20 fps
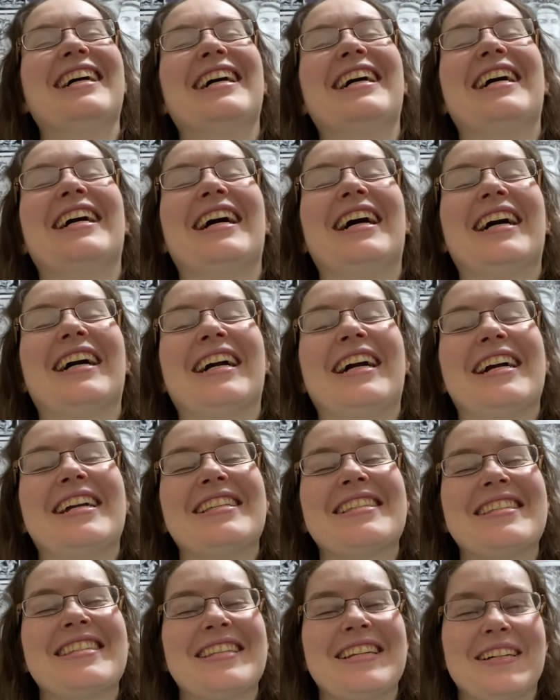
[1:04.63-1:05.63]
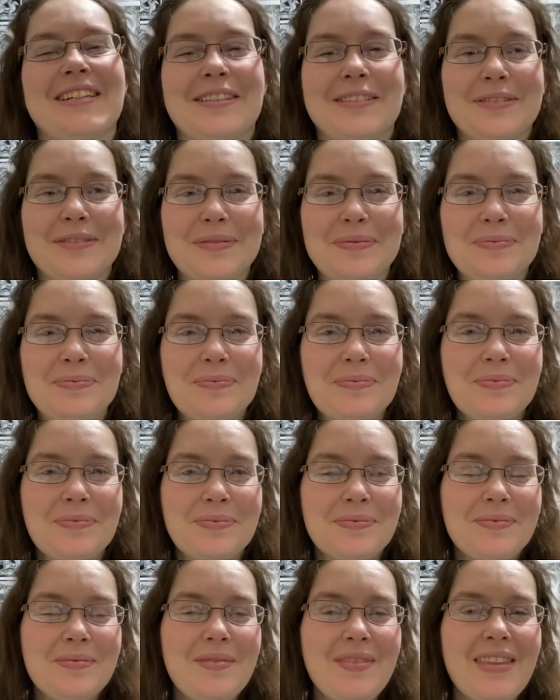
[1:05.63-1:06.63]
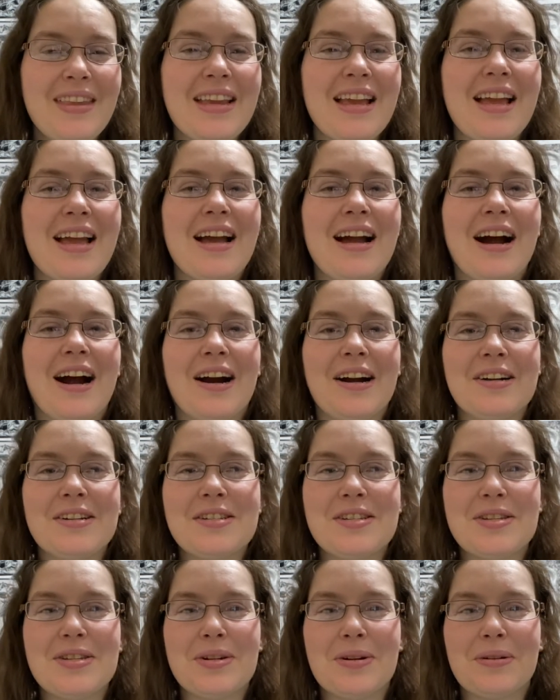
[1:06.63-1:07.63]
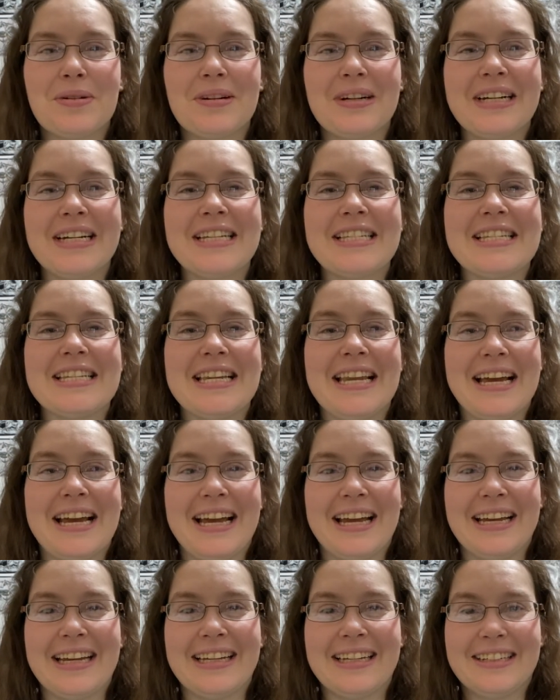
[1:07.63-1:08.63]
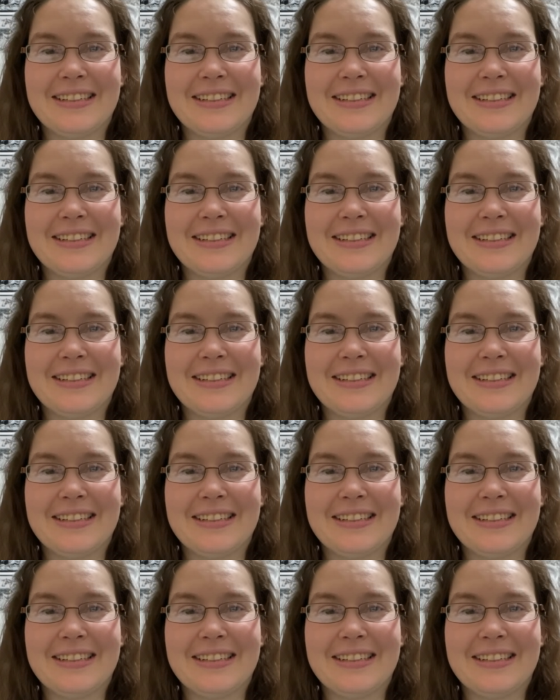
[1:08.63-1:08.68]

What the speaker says: All right, so our story today.